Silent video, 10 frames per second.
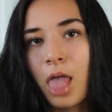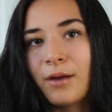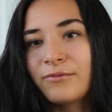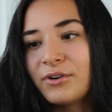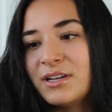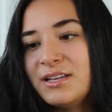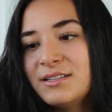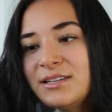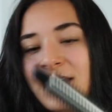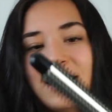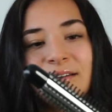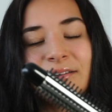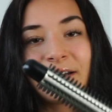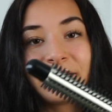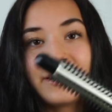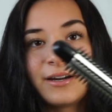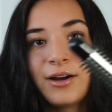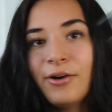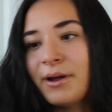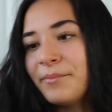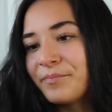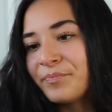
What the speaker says: for easy handling on the hair. Okay.